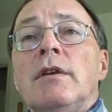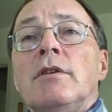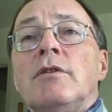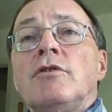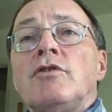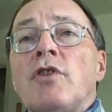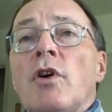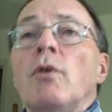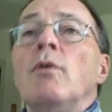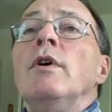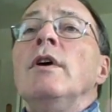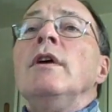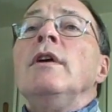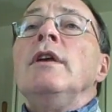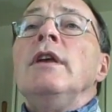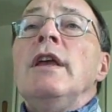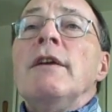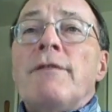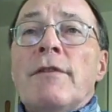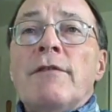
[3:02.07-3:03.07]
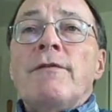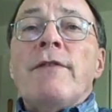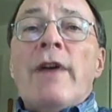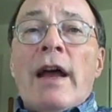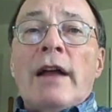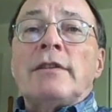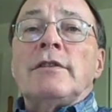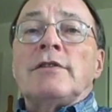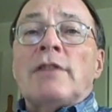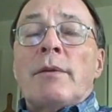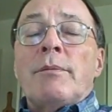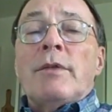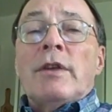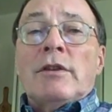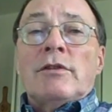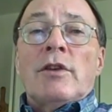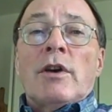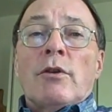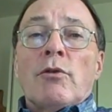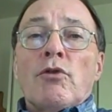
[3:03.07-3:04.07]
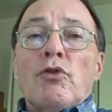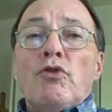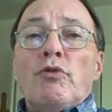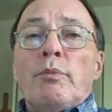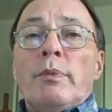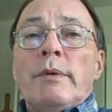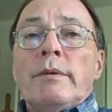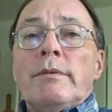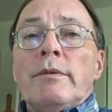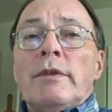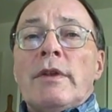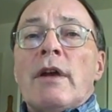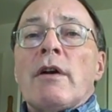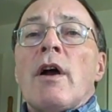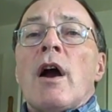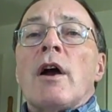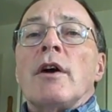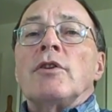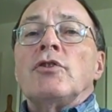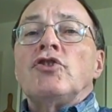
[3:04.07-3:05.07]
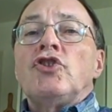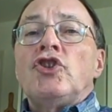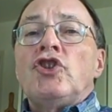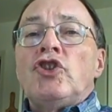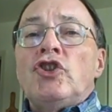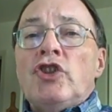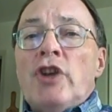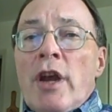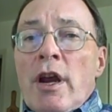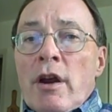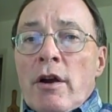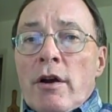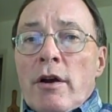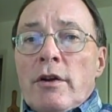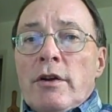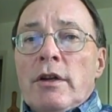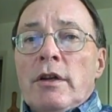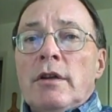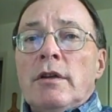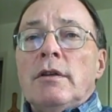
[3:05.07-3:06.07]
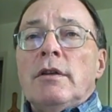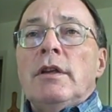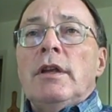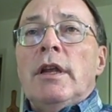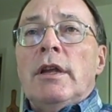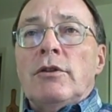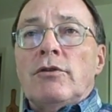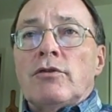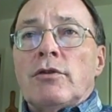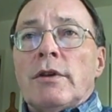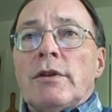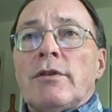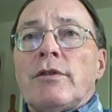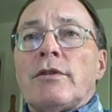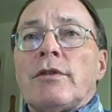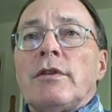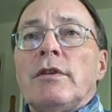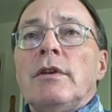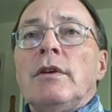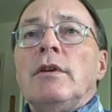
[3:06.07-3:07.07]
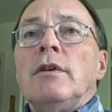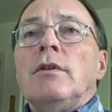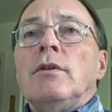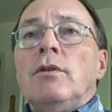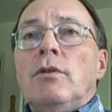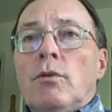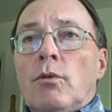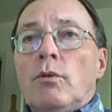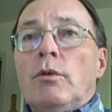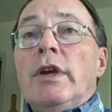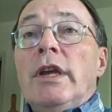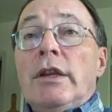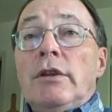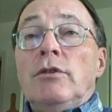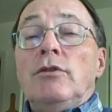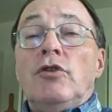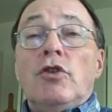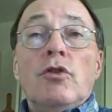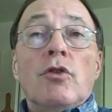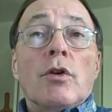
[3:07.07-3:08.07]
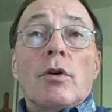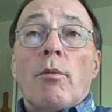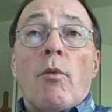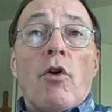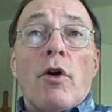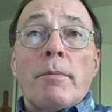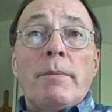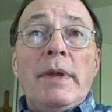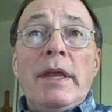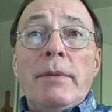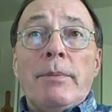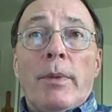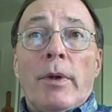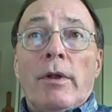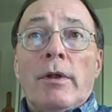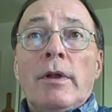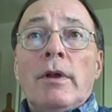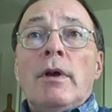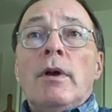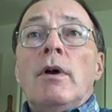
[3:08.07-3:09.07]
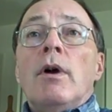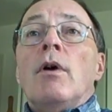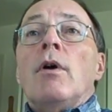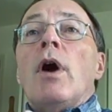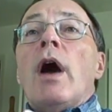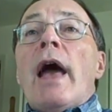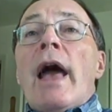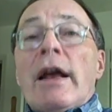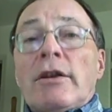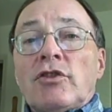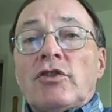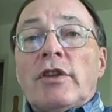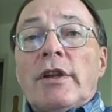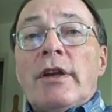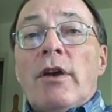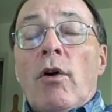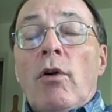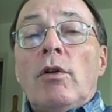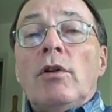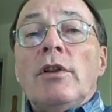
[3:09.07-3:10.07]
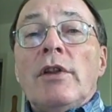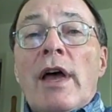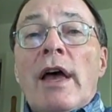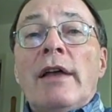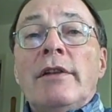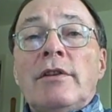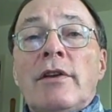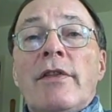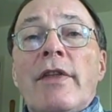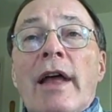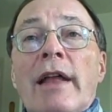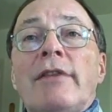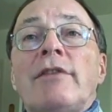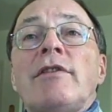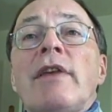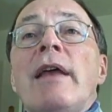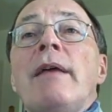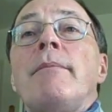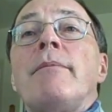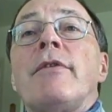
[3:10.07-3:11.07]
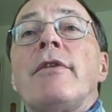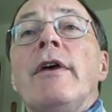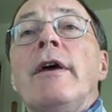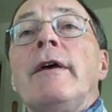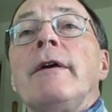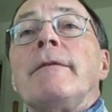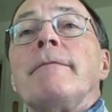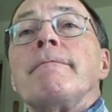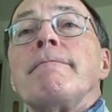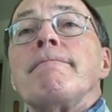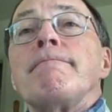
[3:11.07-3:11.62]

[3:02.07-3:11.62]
So if in fact something's a group, there are shared interests. 2 or more people actually hold on to that same thing.